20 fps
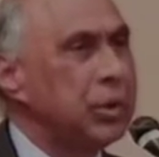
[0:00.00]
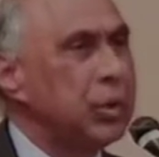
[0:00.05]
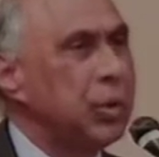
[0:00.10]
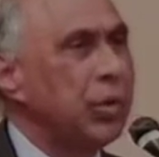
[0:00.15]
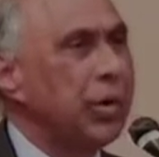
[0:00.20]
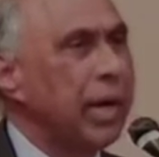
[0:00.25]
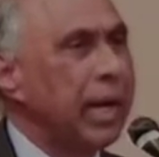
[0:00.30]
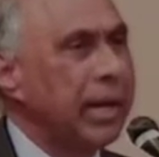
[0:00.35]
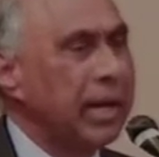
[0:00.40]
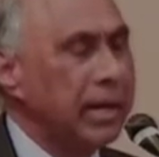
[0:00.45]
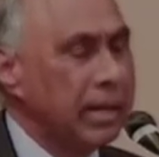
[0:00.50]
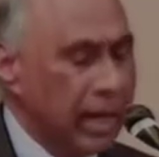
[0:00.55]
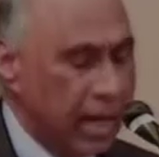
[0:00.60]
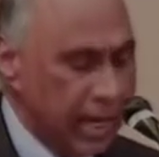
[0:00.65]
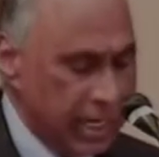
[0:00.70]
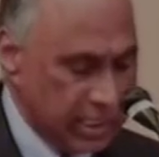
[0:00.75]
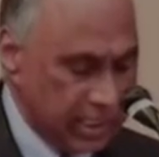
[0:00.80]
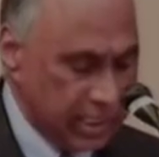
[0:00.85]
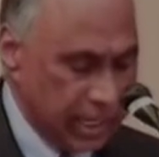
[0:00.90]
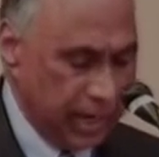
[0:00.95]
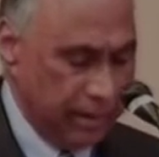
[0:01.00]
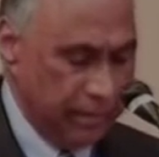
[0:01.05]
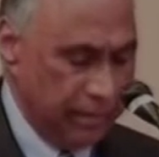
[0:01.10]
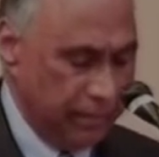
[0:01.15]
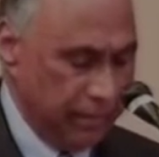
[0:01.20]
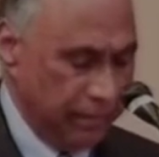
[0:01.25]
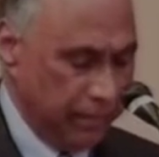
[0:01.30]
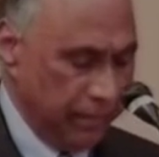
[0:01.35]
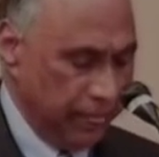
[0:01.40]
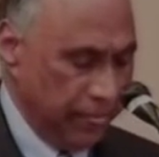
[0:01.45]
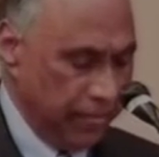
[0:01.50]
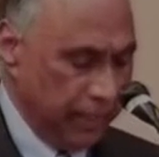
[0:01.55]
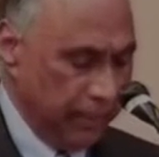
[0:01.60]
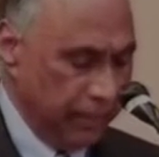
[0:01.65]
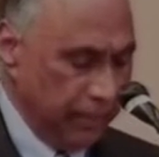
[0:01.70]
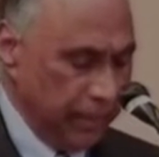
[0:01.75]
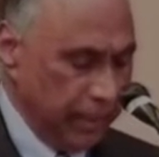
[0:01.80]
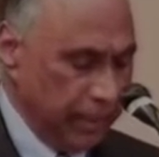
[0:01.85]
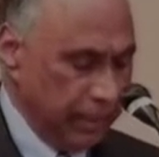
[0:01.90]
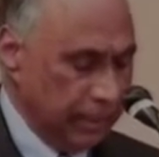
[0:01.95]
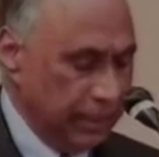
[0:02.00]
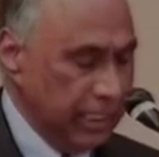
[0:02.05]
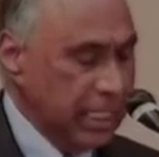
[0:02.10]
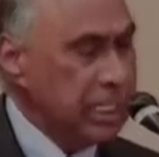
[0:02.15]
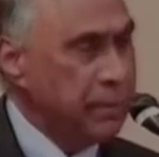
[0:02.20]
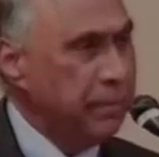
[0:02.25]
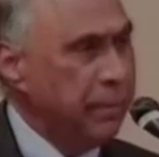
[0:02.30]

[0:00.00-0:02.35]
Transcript: to recognize them. This